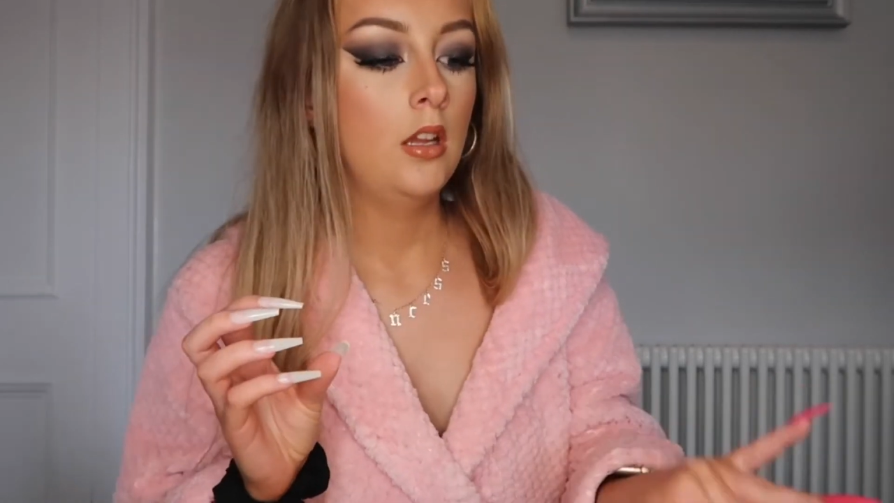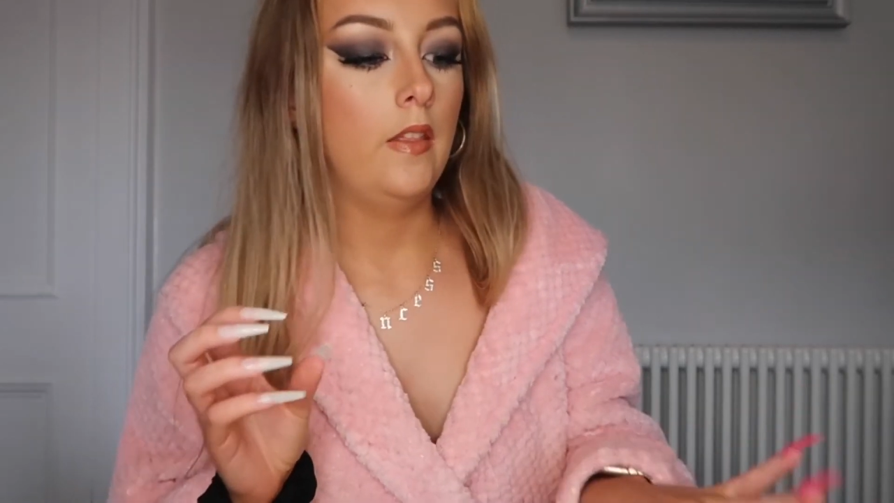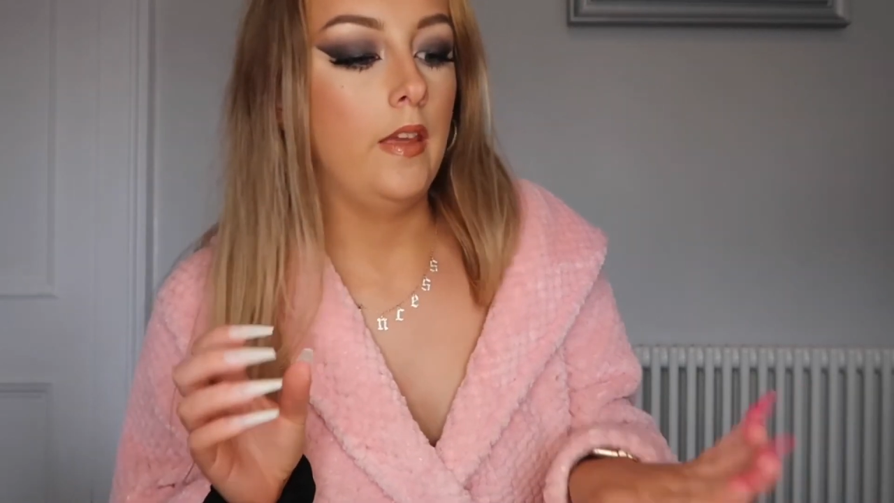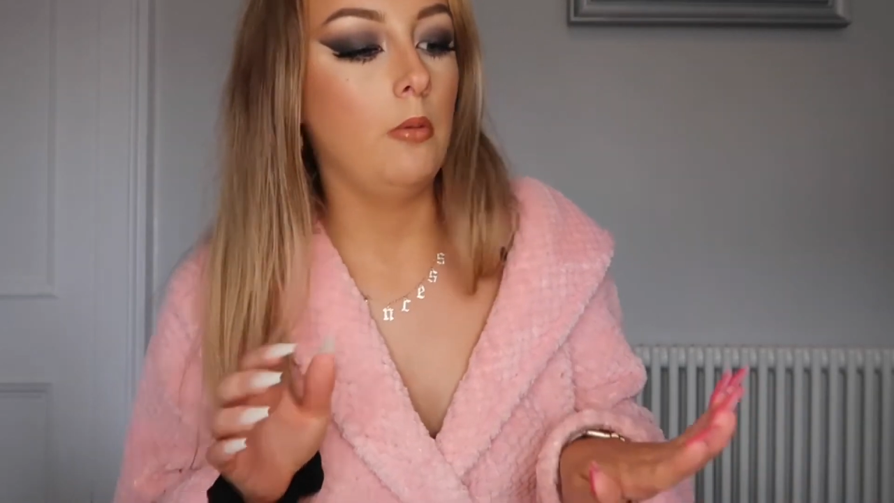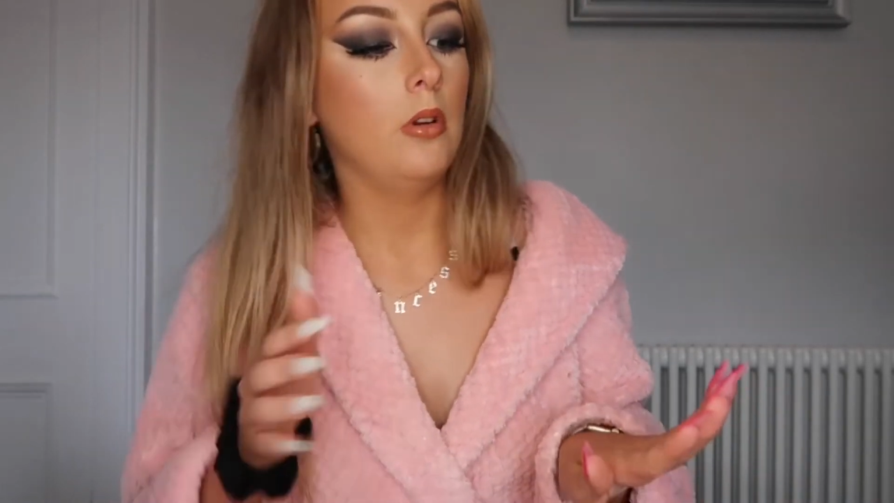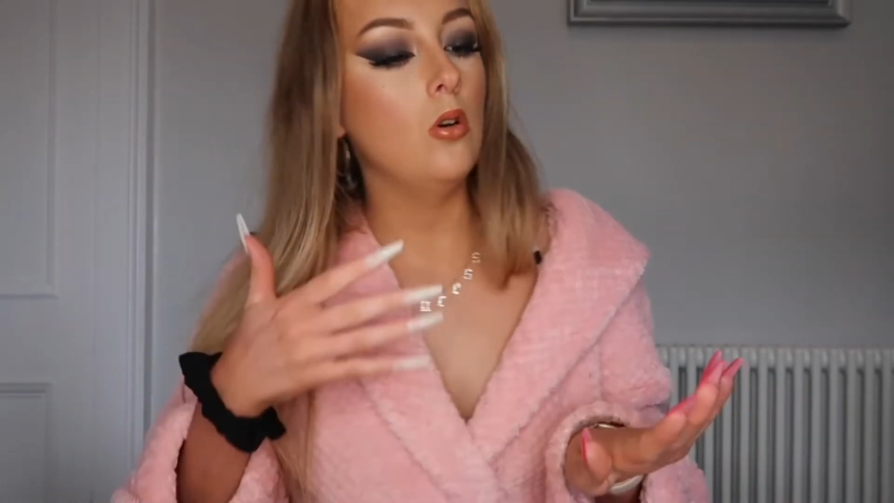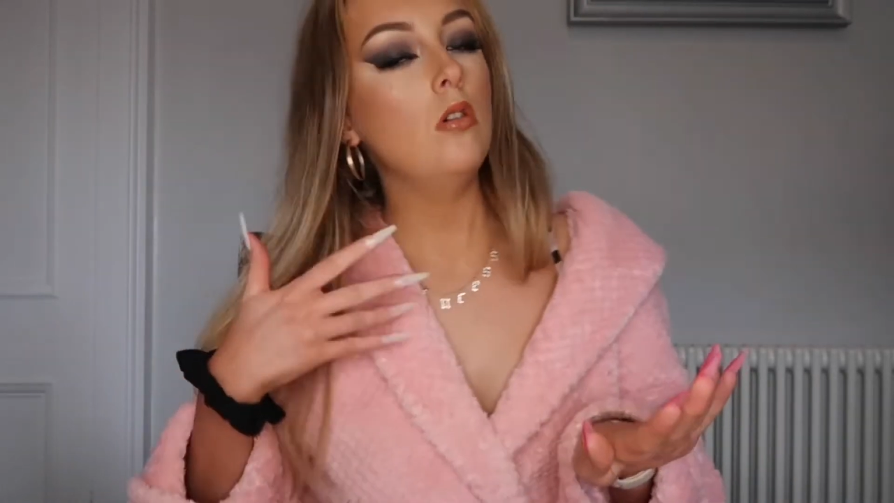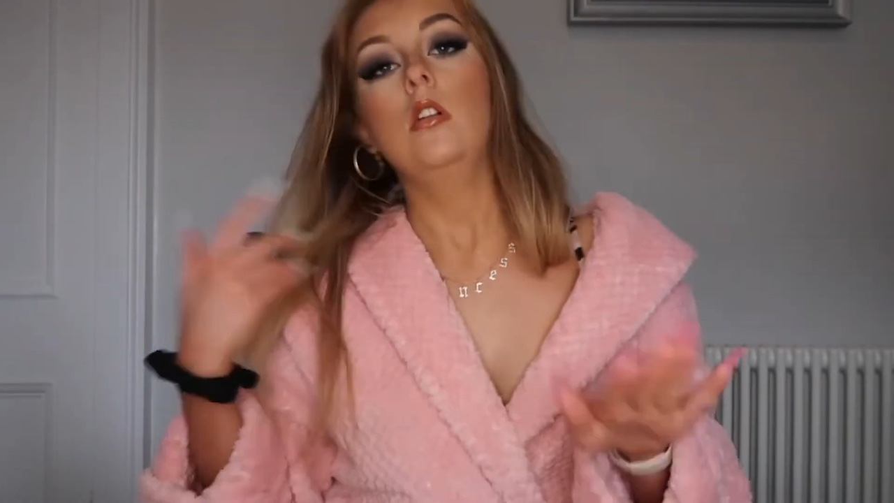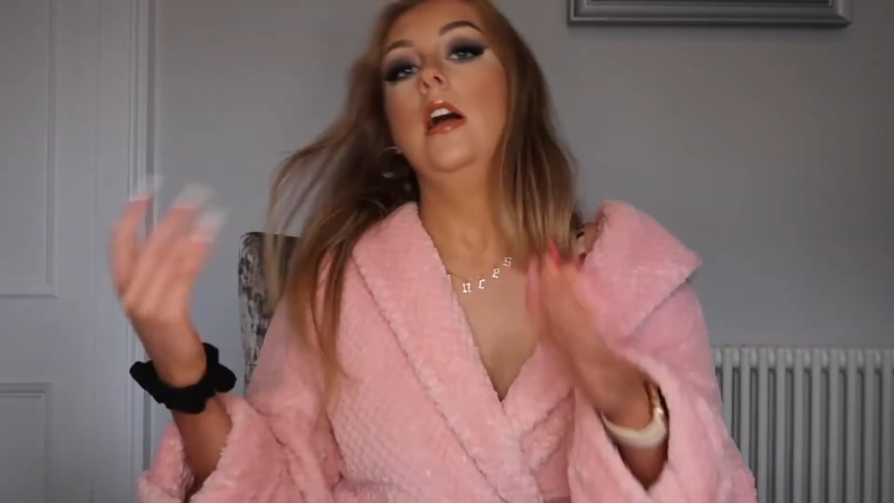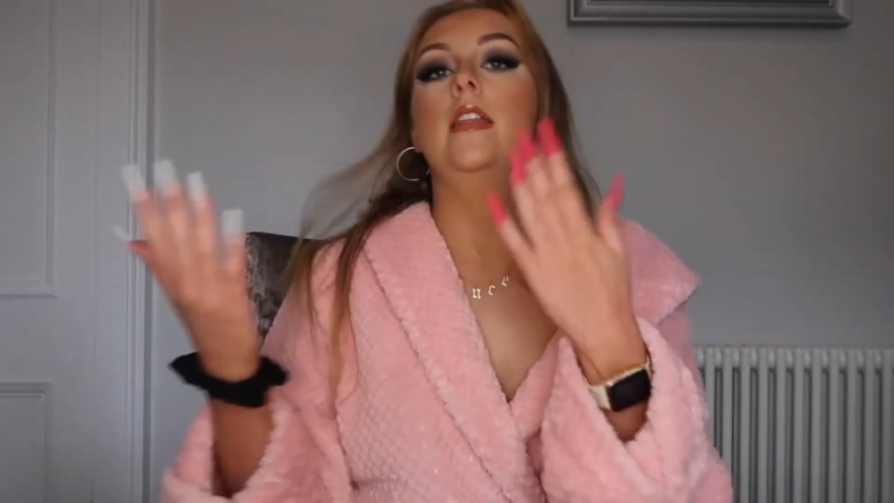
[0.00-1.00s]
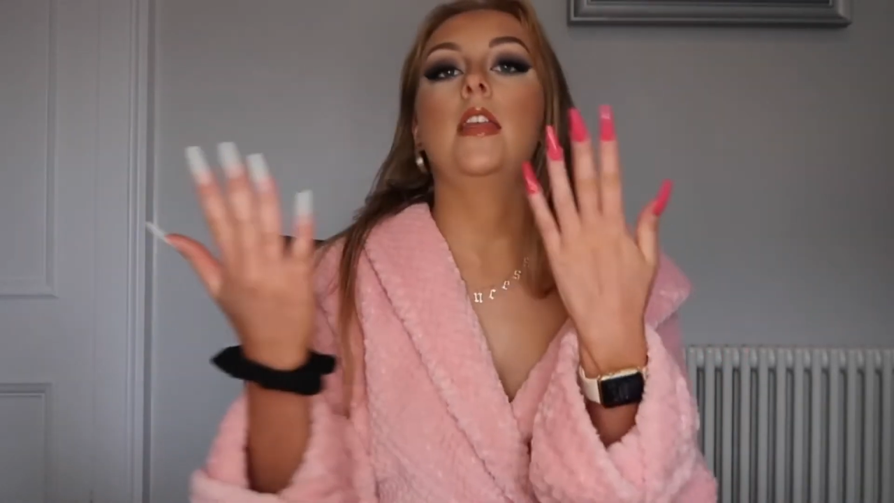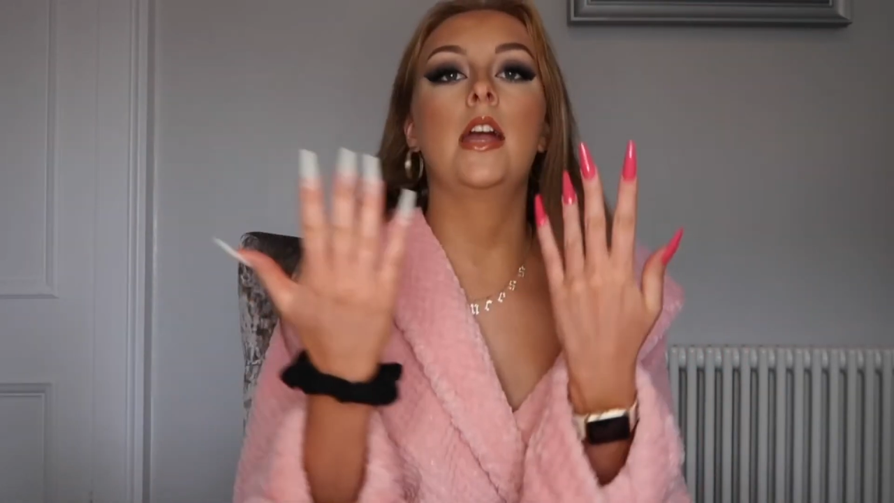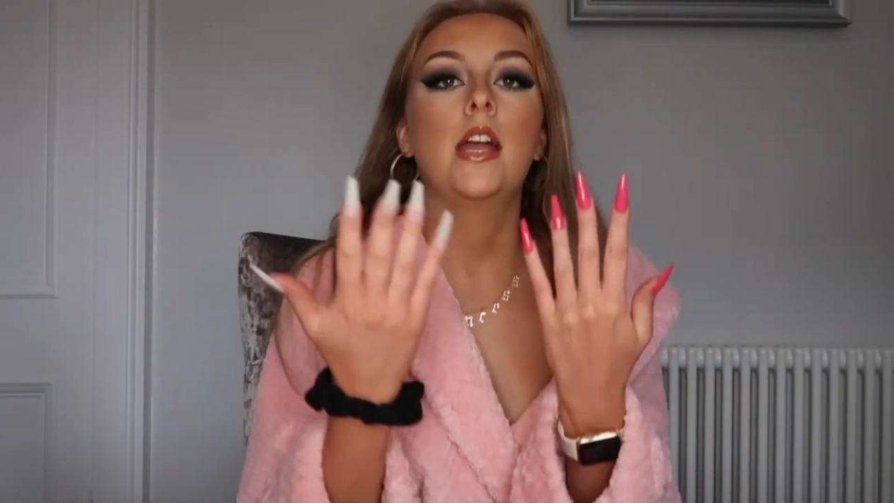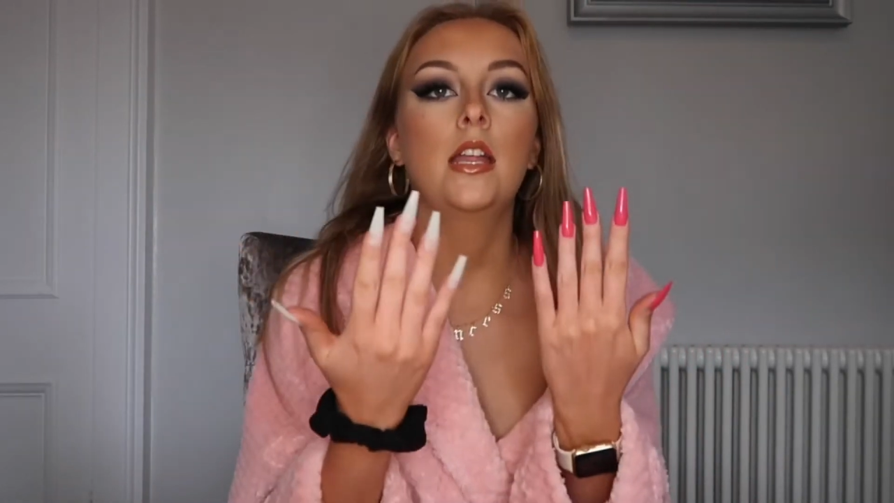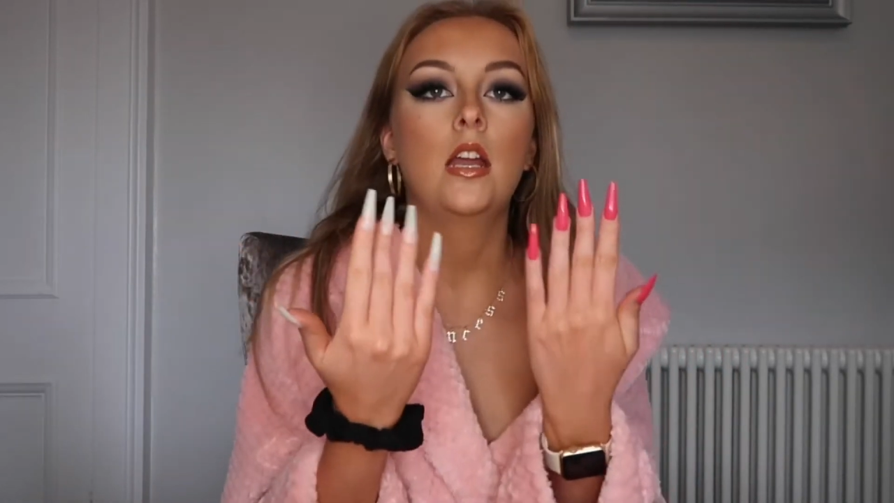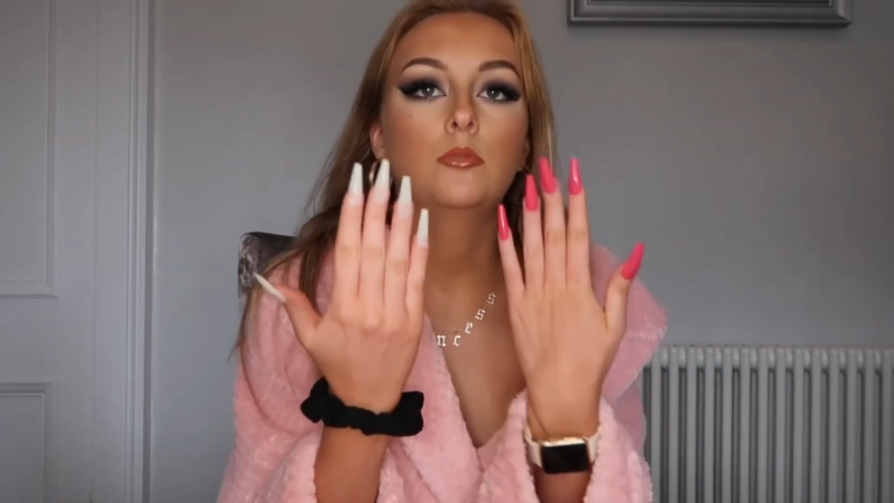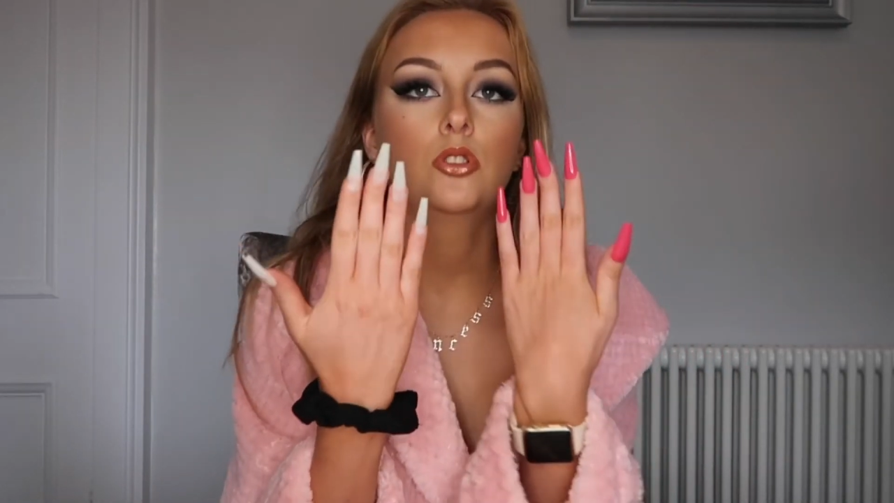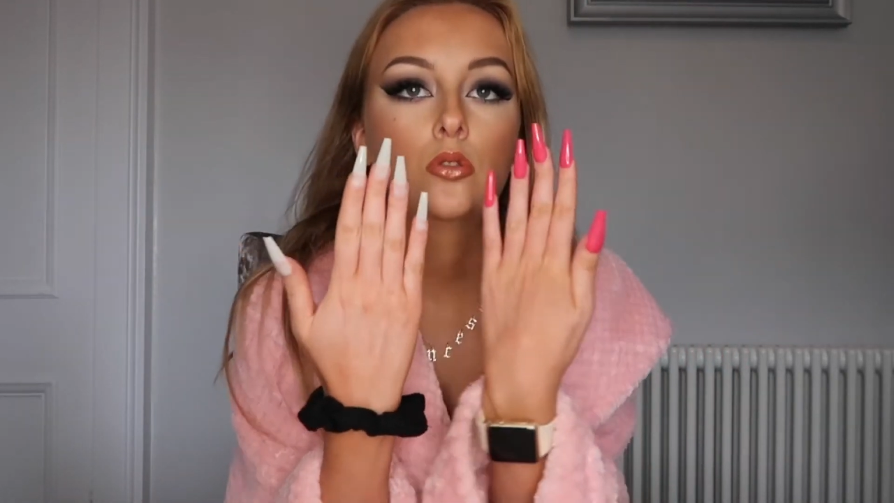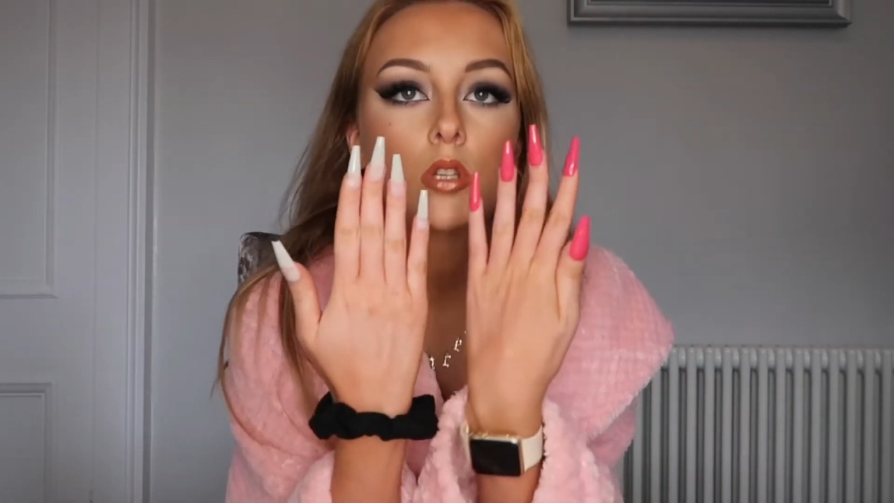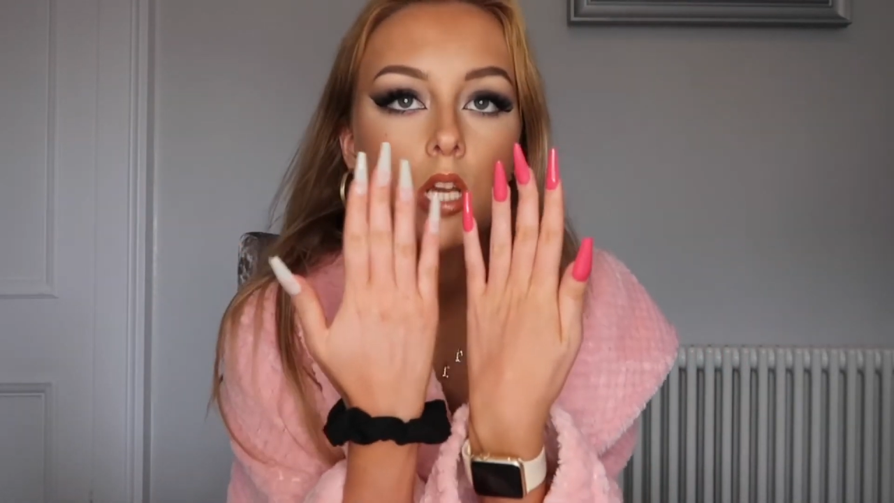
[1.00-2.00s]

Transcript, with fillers: There we go. And then I'm just going